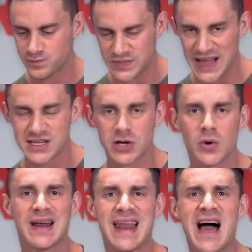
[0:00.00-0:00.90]
that's going to
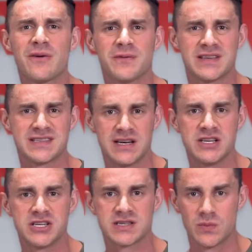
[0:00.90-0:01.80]
allow for the
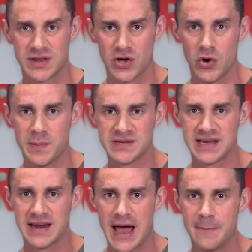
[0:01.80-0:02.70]
synergism with the
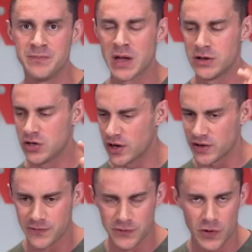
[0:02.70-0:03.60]
huperzine A. You got
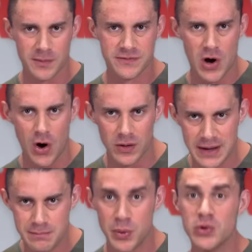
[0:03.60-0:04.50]
your form of
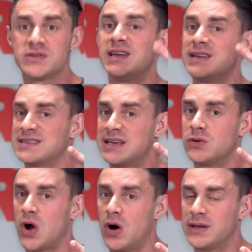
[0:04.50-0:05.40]
choline boosting
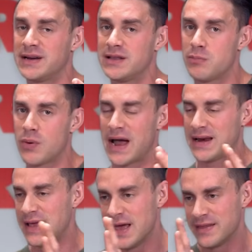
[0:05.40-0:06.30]
acetylcholine in your
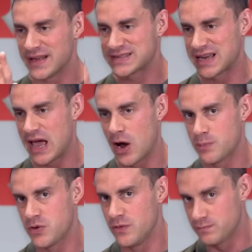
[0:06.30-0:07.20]
brain. That's going to
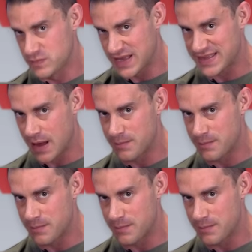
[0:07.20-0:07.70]
help you get that